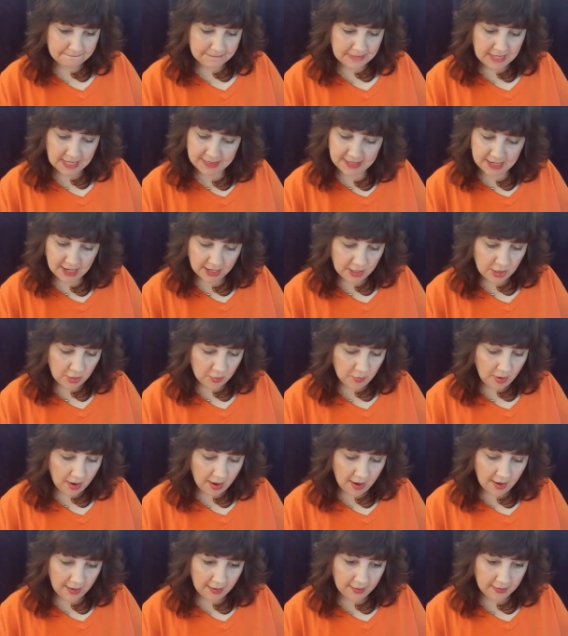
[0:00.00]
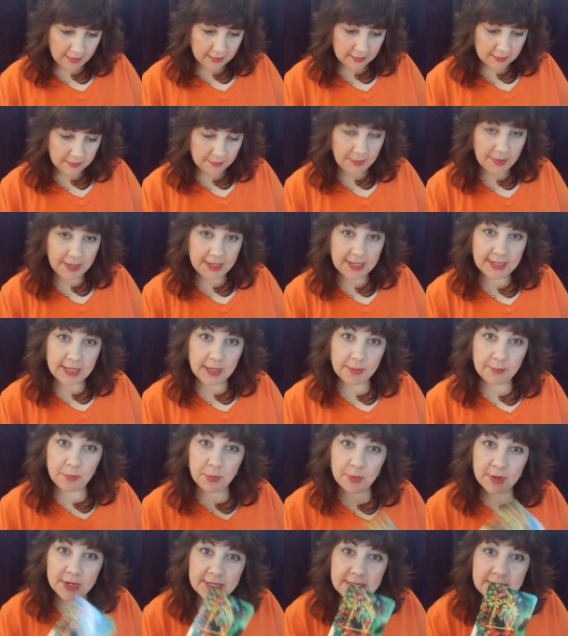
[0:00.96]
there you are being
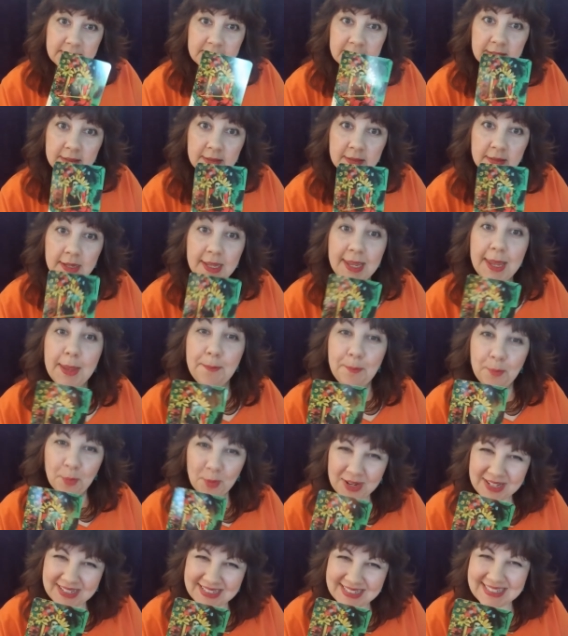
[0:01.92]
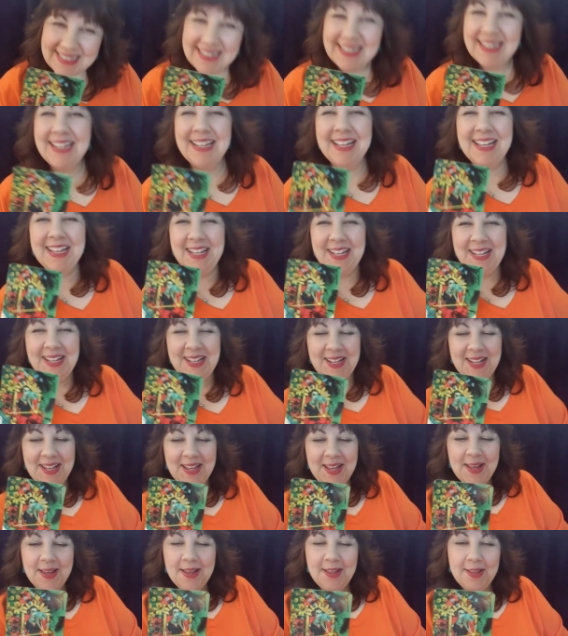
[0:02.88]
Empress, Empress
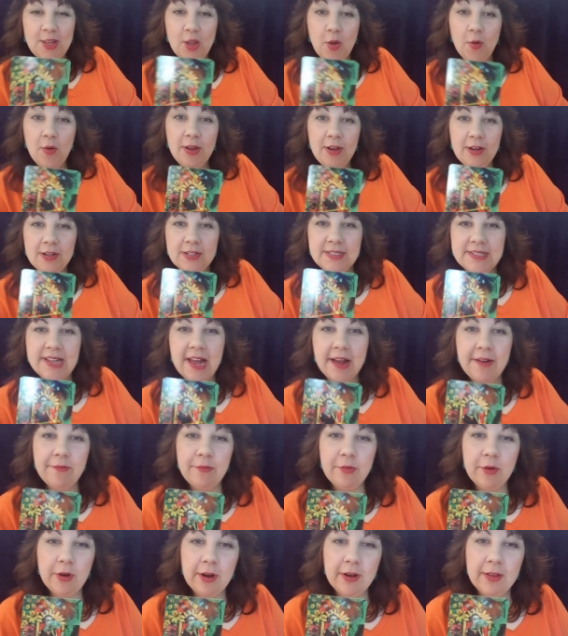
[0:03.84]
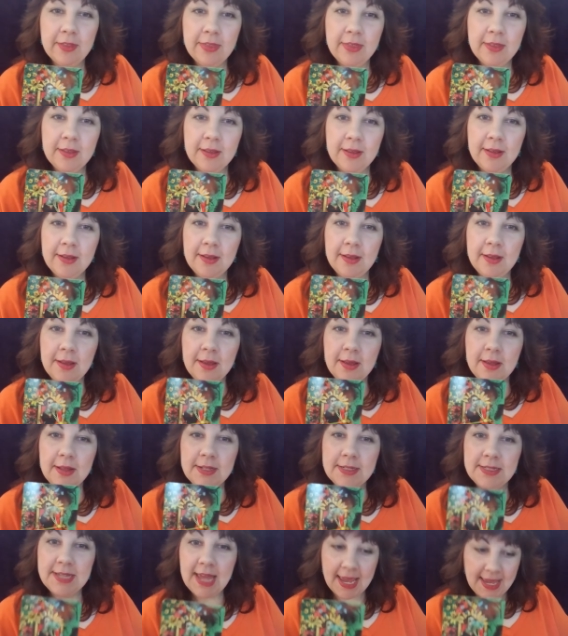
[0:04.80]
knowing your self-worth,
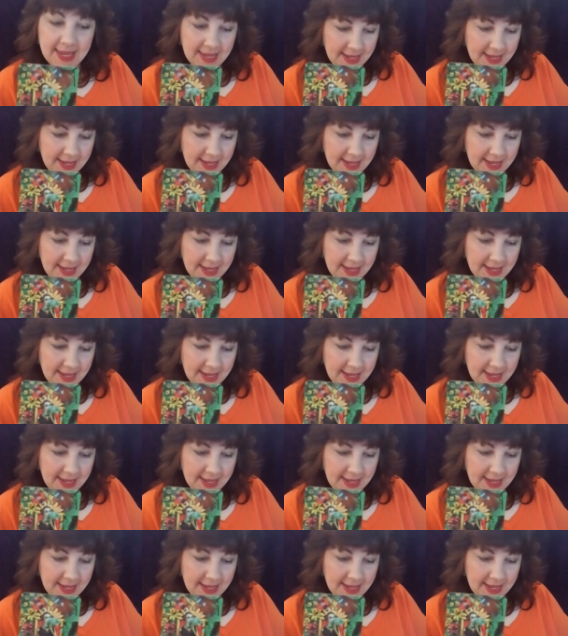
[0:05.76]
taking